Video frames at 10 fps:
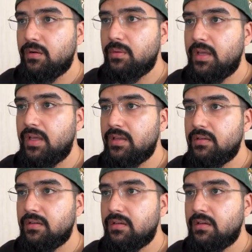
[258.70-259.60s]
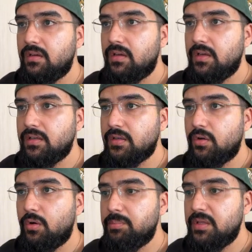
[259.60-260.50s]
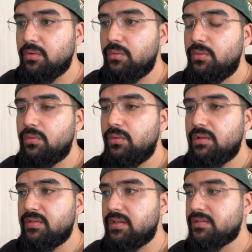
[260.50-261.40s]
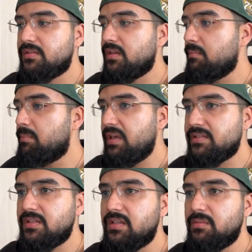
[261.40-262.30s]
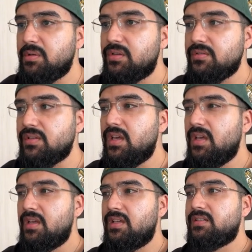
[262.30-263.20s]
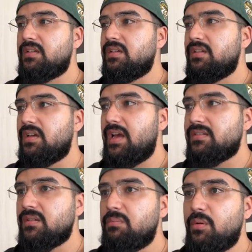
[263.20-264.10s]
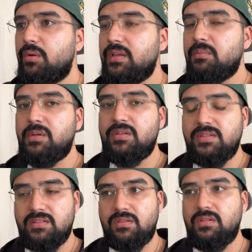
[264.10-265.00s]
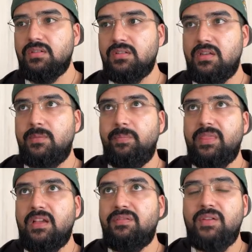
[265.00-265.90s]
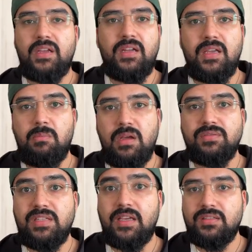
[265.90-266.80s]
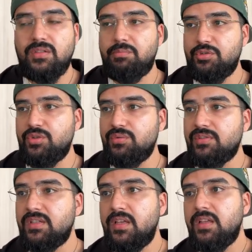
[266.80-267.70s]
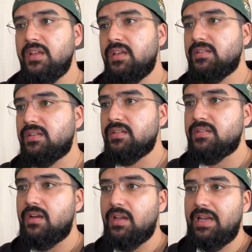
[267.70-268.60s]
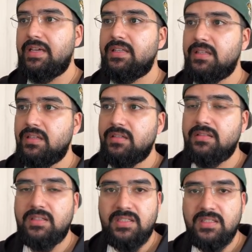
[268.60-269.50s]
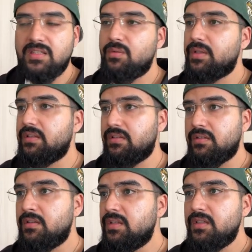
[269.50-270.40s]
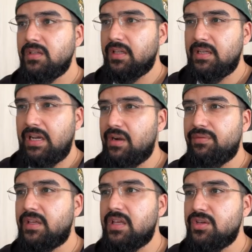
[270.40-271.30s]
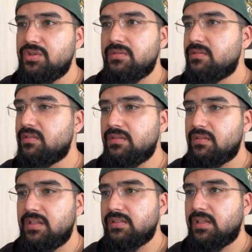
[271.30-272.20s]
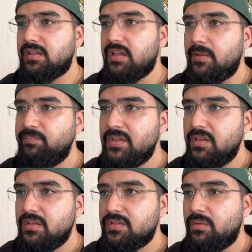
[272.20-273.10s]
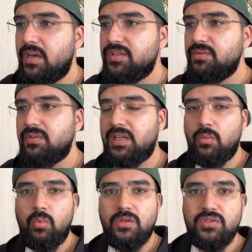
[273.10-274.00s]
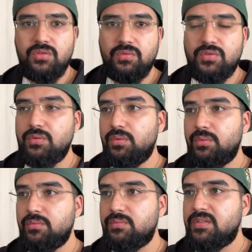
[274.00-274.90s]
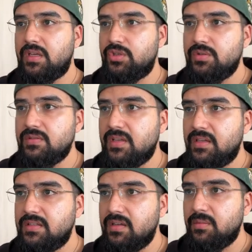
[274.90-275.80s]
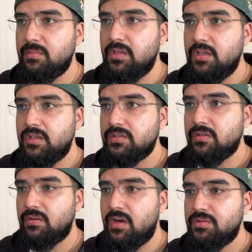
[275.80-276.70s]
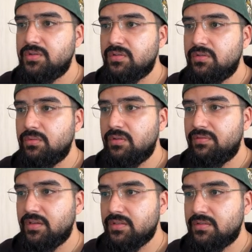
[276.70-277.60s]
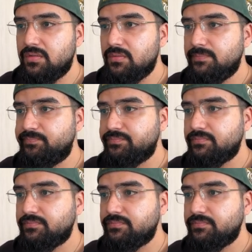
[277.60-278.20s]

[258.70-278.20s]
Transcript: go ahead and copy all of this and paste it in because it's gonna at some point because it's got a finite amount of text to produce it's gonna start lacking the detail and the like clarifications and things like that so I do like one to two sections at a time so I'll just do the first two